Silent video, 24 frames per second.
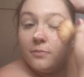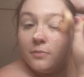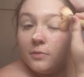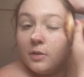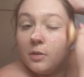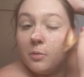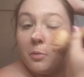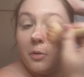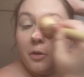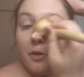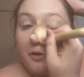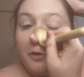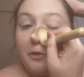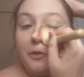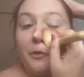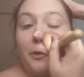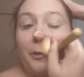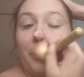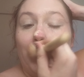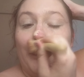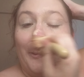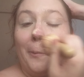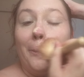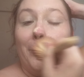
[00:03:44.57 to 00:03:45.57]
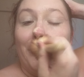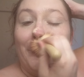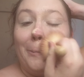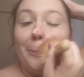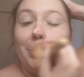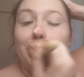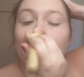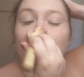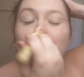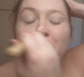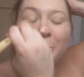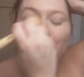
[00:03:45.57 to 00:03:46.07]
It works.
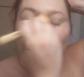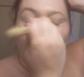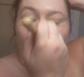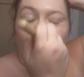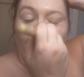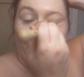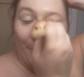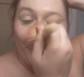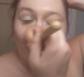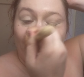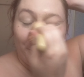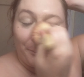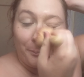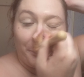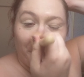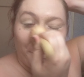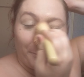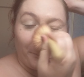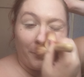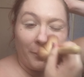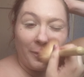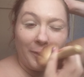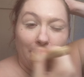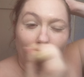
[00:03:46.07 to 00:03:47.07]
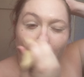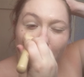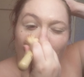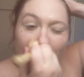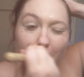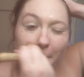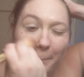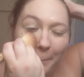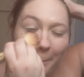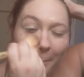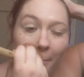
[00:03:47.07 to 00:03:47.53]
So, okay.